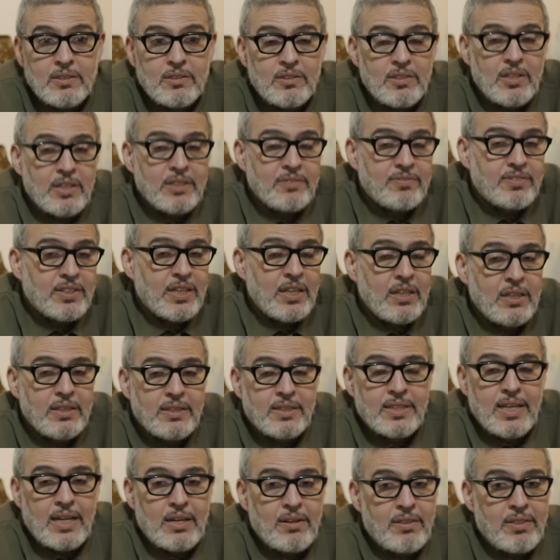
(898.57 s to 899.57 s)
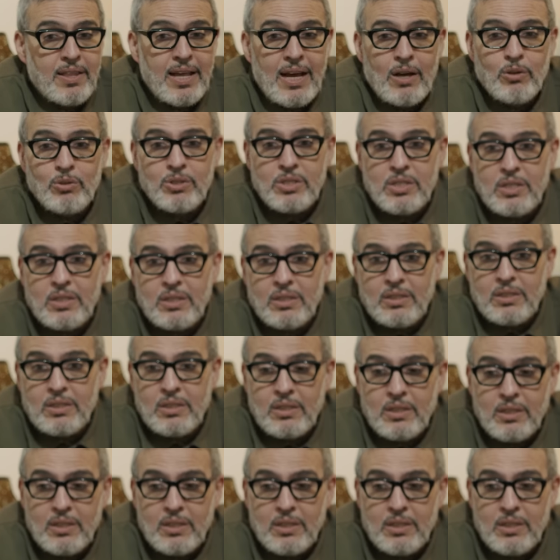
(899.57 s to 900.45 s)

They've killed 10,000